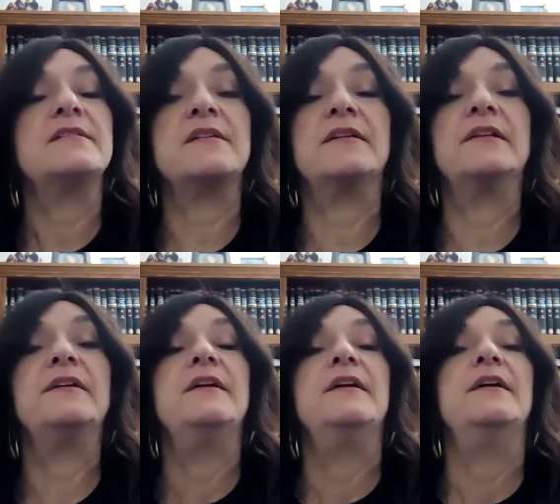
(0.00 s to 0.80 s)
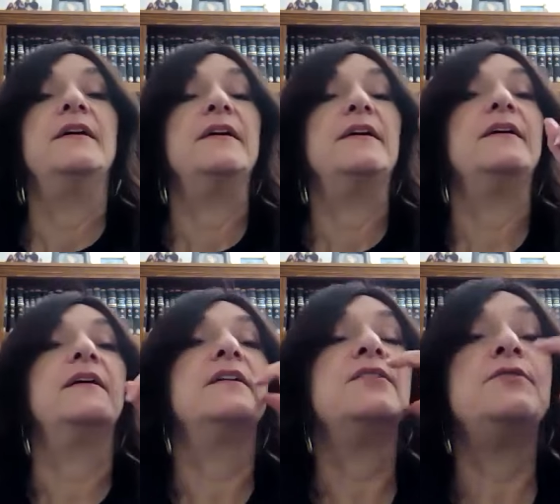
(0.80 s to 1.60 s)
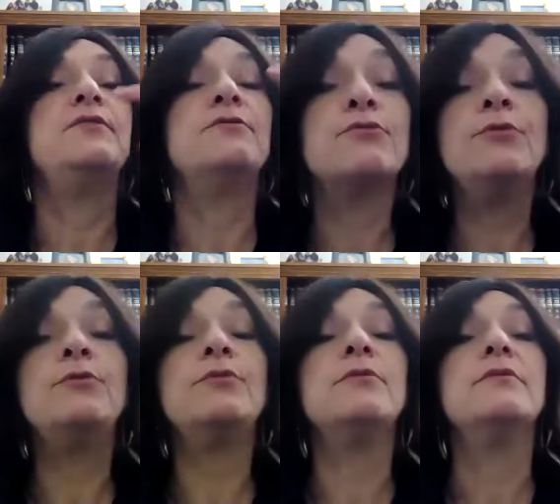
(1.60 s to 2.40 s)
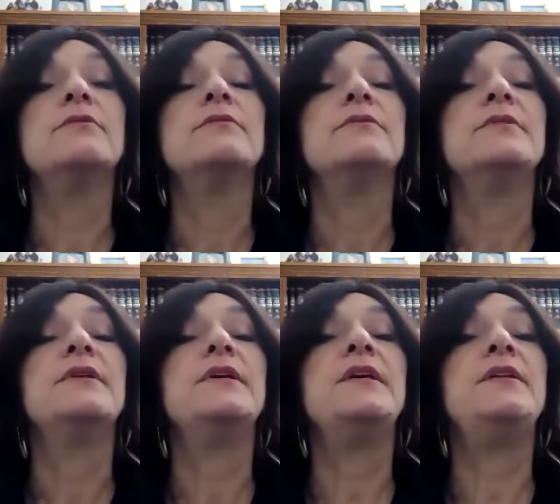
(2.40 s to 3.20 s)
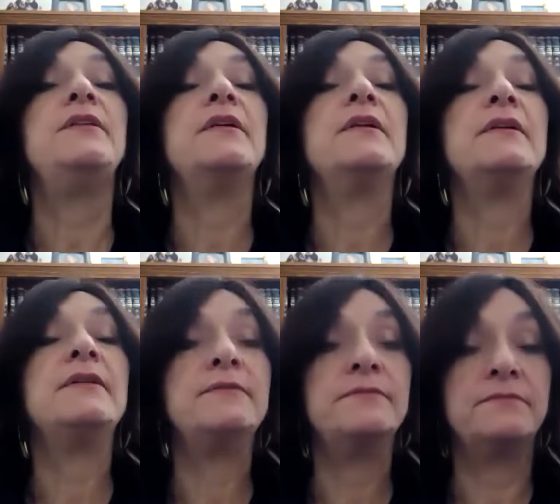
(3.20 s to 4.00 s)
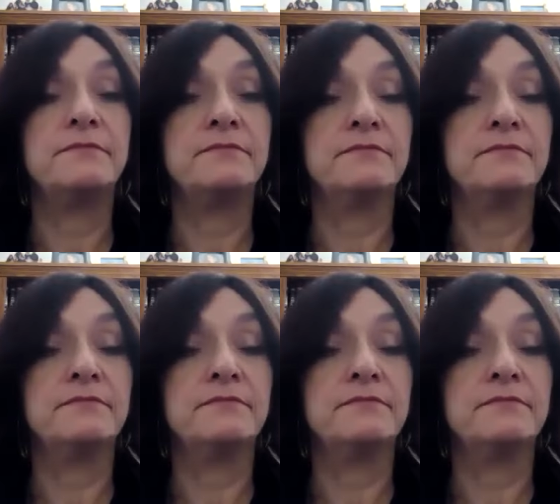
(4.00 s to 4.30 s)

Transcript: sorry, the rule in the, um,